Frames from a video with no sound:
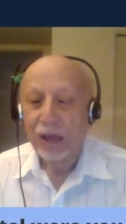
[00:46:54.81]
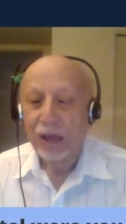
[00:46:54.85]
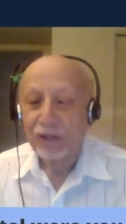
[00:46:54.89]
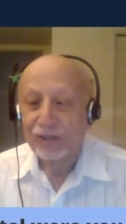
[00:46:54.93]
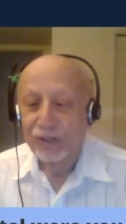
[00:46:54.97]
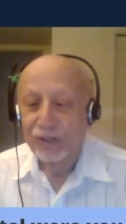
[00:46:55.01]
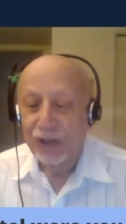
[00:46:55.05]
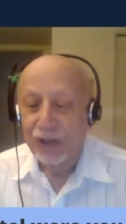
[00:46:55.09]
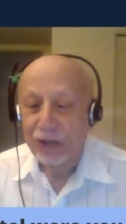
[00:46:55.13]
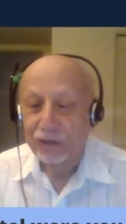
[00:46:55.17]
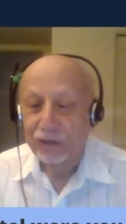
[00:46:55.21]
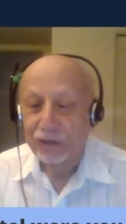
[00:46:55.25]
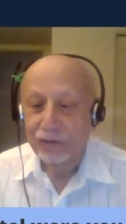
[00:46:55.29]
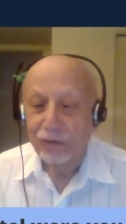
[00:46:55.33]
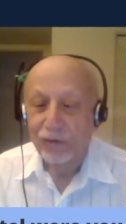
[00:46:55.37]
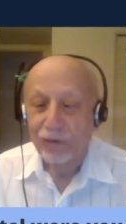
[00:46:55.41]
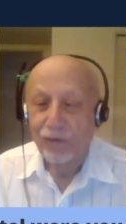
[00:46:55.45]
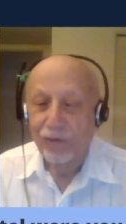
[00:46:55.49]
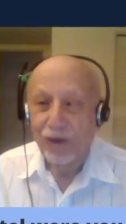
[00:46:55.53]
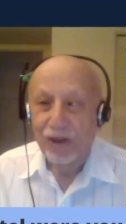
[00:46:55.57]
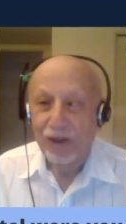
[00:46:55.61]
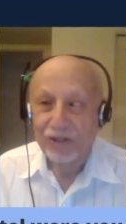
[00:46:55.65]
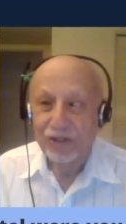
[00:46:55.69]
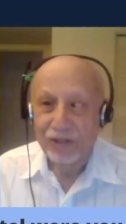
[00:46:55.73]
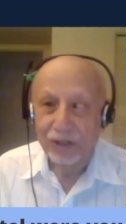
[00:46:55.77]
Shtetl
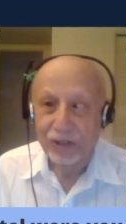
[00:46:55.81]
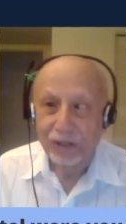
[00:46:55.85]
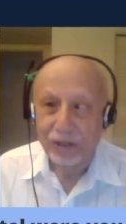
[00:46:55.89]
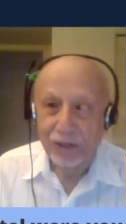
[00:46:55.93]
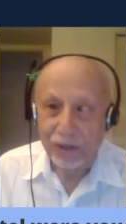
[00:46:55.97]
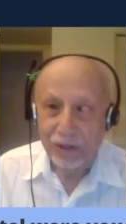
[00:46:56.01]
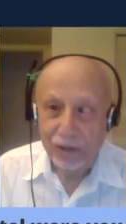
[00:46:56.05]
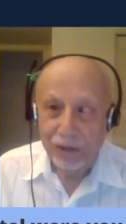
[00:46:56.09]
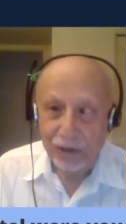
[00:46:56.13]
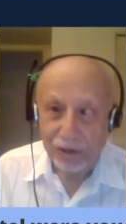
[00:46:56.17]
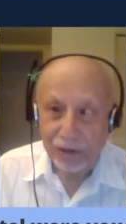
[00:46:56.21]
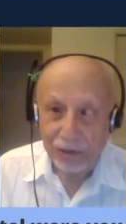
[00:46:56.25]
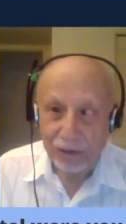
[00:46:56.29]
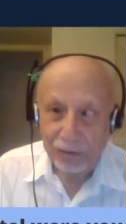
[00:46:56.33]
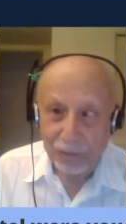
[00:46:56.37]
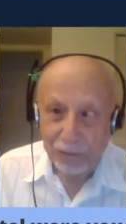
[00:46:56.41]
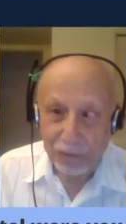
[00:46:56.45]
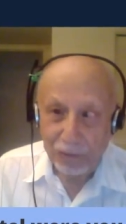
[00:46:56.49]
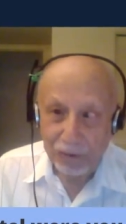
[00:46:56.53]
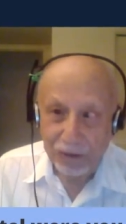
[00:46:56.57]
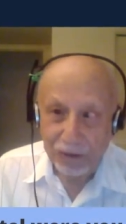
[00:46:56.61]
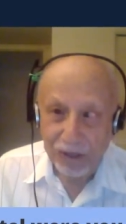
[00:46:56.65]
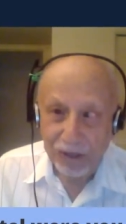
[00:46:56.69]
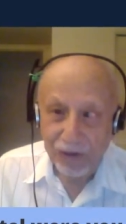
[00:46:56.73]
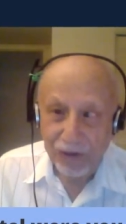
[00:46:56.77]
was a
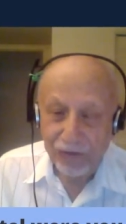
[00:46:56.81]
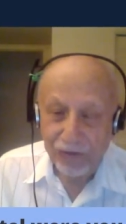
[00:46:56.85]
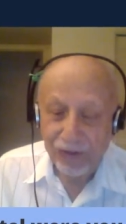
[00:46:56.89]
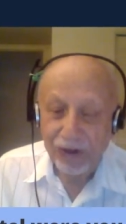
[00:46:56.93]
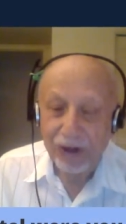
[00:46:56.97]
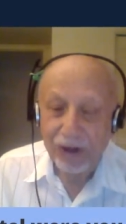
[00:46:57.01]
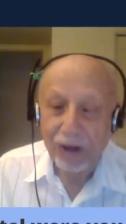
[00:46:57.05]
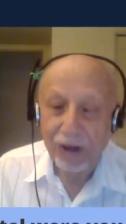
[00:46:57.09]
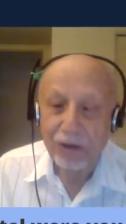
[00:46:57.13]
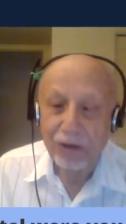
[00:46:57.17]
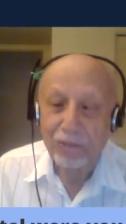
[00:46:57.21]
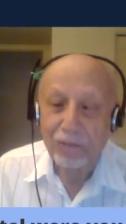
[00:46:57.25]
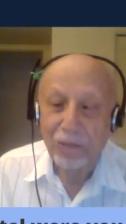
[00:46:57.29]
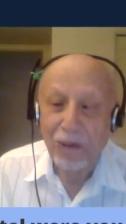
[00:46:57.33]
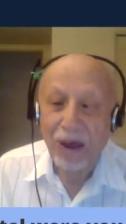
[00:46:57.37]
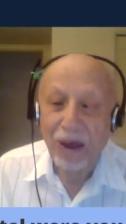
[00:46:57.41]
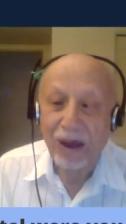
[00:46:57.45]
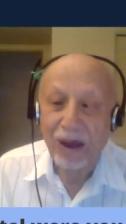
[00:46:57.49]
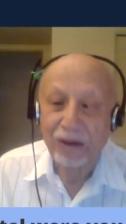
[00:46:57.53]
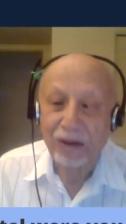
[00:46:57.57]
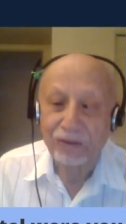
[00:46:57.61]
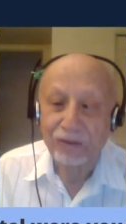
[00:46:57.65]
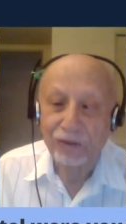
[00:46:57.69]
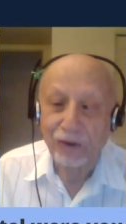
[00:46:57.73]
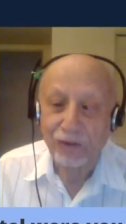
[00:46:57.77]
different
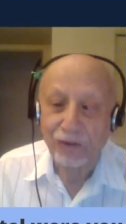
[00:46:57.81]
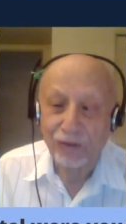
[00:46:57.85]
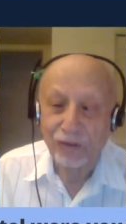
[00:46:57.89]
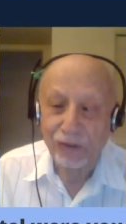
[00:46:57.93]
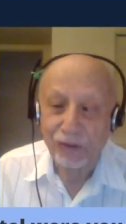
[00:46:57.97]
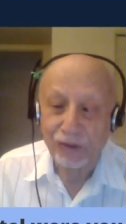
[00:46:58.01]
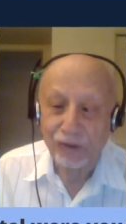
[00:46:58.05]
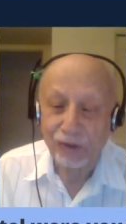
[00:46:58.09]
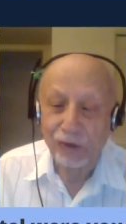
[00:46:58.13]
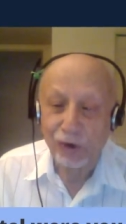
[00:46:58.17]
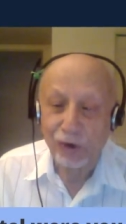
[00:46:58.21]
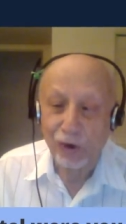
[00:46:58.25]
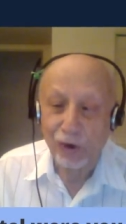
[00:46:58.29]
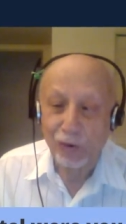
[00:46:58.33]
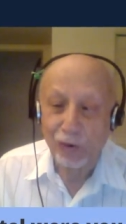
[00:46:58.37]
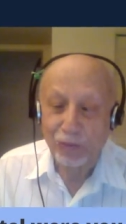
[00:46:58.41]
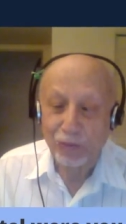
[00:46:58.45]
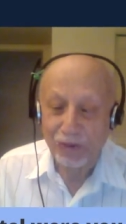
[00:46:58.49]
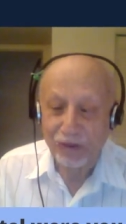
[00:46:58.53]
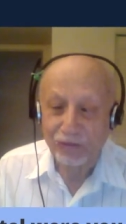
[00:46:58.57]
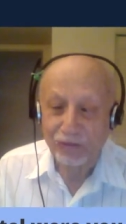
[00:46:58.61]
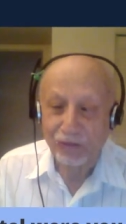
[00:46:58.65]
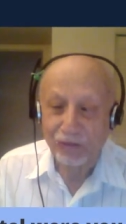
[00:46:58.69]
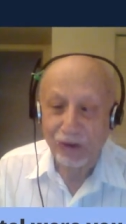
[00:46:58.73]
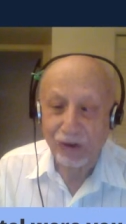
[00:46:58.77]
part of Europe.
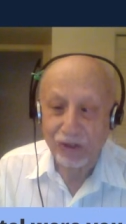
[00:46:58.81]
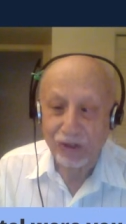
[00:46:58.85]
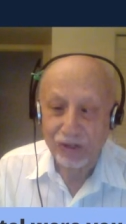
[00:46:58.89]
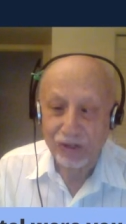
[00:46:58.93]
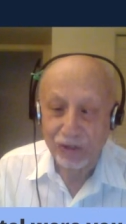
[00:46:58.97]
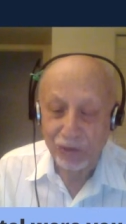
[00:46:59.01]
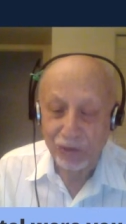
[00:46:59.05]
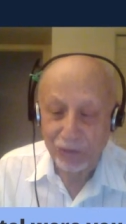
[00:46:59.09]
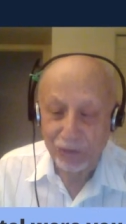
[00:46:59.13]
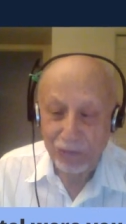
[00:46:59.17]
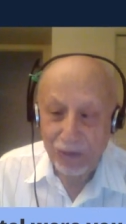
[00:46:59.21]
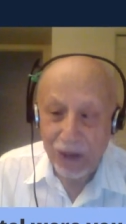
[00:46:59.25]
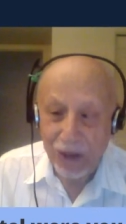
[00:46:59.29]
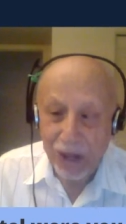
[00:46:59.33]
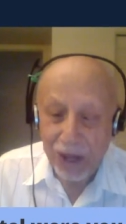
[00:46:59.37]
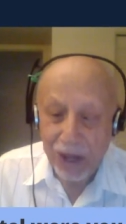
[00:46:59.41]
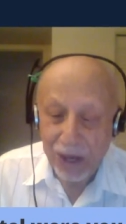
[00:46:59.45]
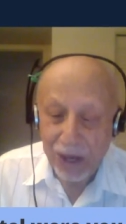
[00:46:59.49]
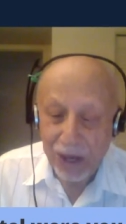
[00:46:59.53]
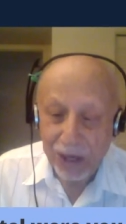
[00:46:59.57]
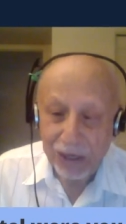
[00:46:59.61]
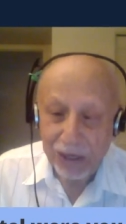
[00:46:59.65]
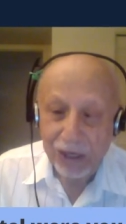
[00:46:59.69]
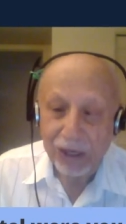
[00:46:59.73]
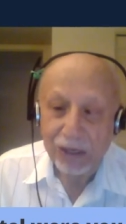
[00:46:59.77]
It was
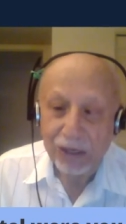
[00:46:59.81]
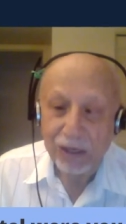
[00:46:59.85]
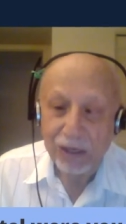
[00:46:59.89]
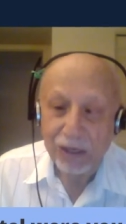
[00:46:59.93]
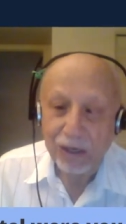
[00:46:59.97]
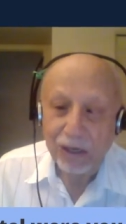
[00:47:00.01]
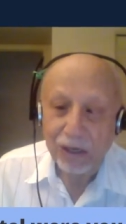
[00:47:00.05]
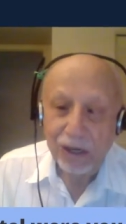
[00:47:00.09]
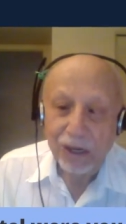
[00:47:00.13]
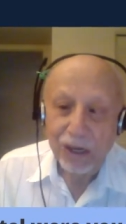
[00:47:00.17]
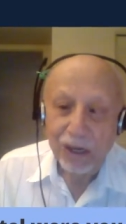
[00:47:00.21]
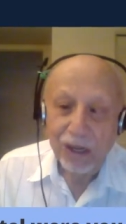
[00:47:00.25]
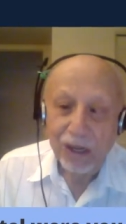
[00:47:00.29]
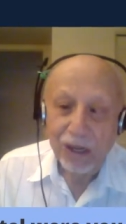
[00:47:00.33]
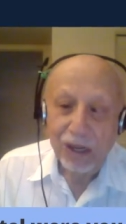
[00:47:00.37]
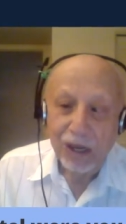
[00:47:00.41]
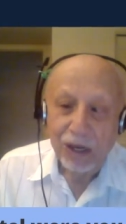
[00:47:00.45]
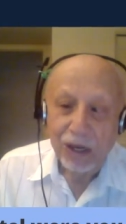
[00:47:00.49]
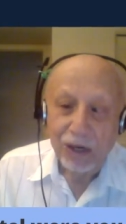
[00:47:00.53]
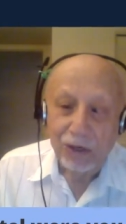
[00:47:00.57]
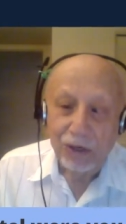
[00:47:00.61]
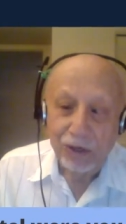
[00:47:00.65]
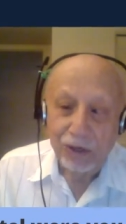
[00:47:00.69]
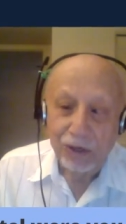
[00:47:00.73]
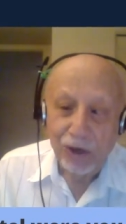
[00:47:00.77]
in
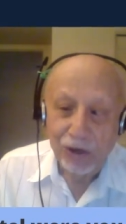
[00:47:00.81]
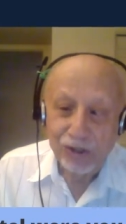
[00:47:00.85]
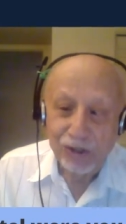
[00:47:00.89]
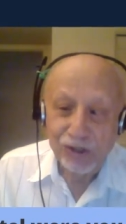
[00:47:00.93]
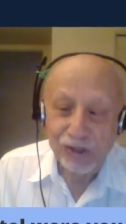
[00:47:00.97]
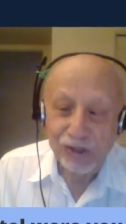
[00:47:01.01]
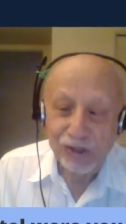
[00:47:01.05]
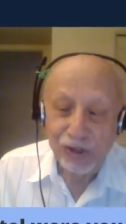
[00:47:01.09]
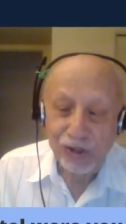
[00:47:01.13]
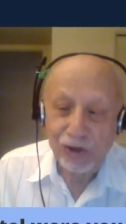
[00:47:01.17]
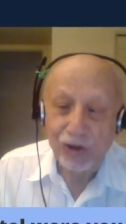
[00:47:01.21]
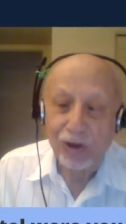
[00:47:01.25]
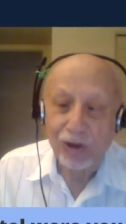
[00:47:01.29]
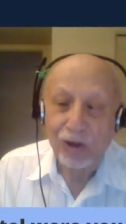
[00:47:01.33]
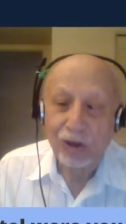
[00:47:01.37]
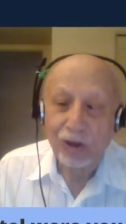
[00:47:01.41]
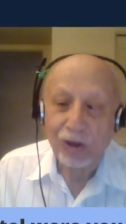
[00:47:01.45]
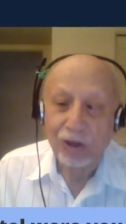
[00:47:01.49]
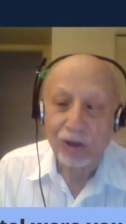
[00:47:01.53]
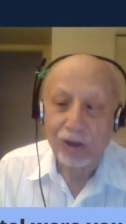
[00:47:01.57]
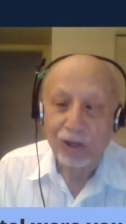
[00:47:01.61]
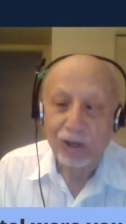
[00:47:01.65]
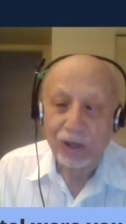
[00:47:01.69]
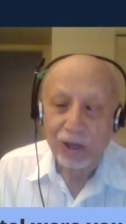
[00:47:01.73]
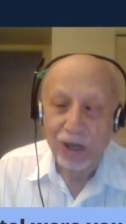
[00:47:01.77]
Russia
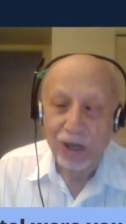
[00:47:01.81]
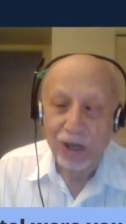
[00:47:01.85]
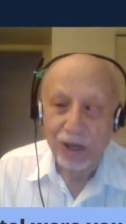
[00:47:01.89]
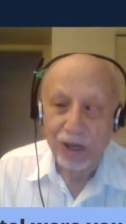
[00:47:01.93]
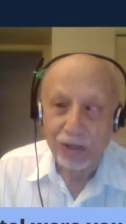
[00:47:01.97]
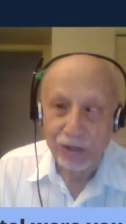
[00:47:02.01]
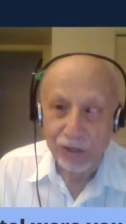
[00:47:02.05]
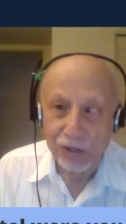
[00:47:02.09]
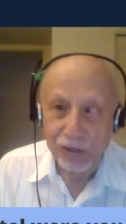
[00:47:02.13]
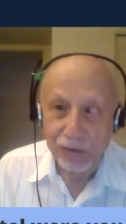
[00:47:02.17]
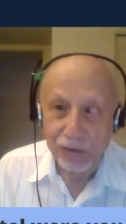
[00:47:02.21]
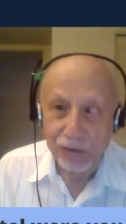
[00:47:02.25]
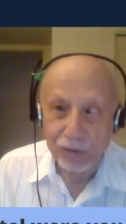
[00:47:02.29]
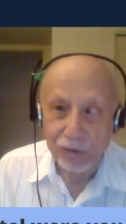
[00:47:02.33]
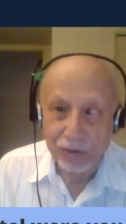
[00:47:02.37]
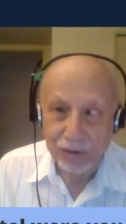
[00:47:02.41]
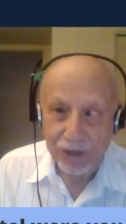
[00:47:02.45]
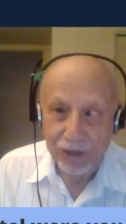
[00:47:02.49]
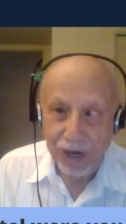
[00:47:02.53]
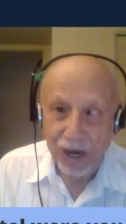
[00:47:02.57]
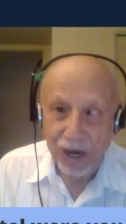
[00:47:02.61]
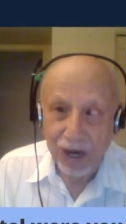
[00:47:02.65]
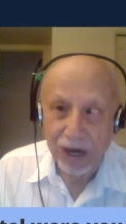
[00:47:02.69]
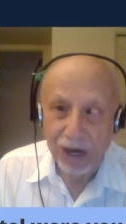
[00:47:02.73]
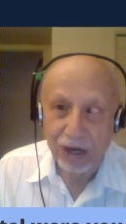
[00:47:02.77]
and
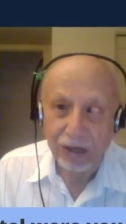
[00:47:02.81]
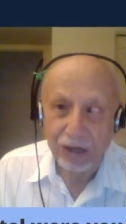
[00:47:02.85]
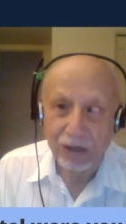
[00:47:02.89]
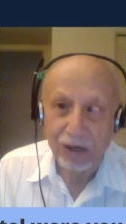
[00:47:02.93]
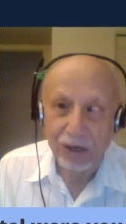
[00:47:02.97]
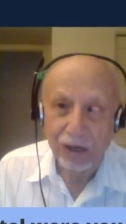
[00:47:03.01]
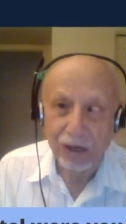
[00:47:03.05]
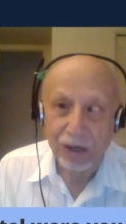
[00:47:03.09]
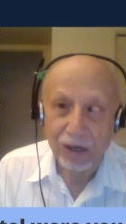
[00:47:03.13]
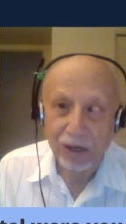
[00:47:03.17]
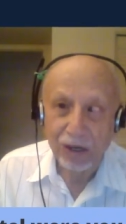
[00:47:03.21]
Ukraine